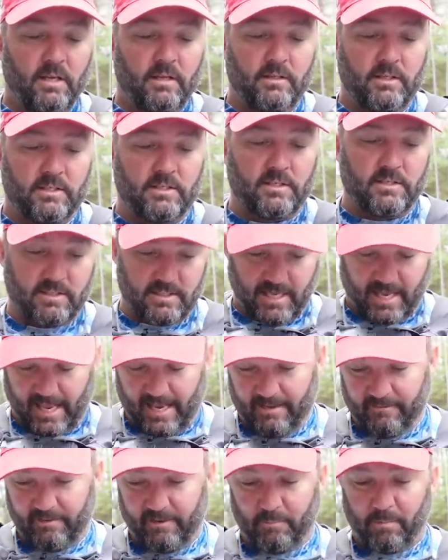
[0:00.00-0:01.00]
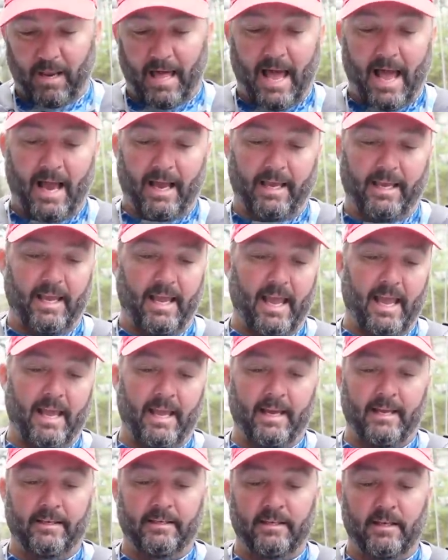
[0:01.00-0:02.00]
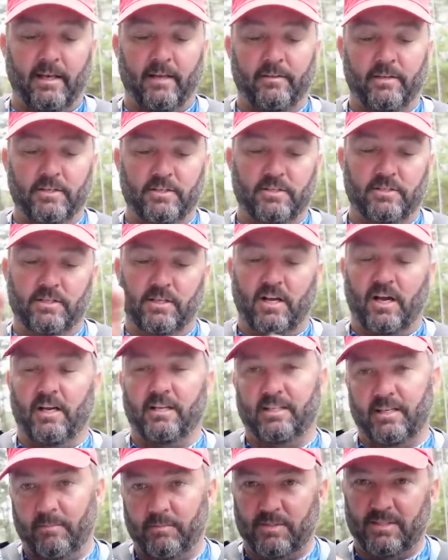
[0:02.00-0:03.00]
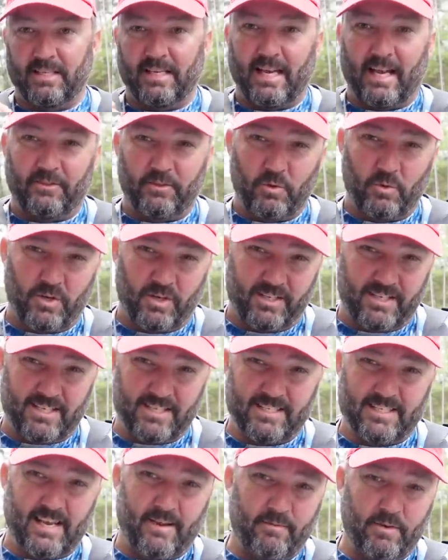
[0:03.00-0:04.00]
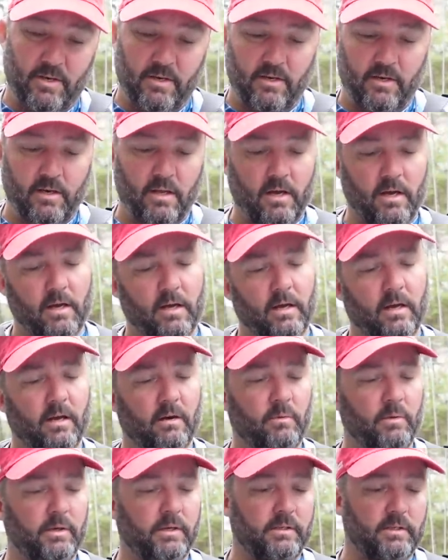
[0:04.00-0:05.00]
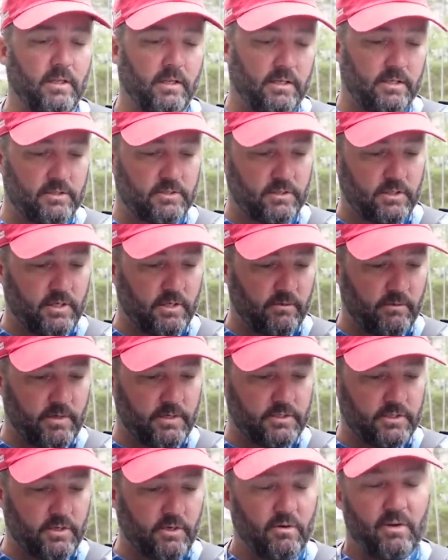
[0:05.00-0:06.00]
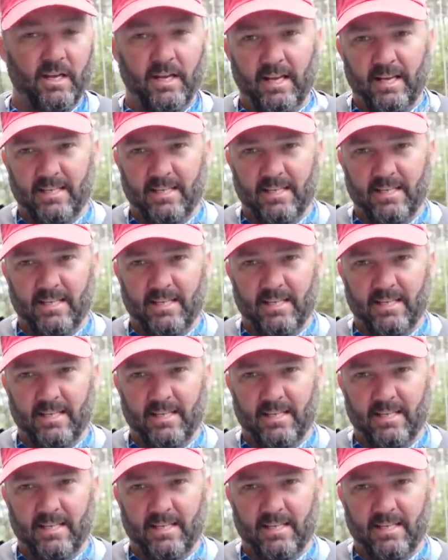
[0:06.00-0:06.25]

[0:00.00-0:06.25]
This is the Envy Black, and uh, this is a Concept C. I throw it on a seven, uh, what is the gear ratio?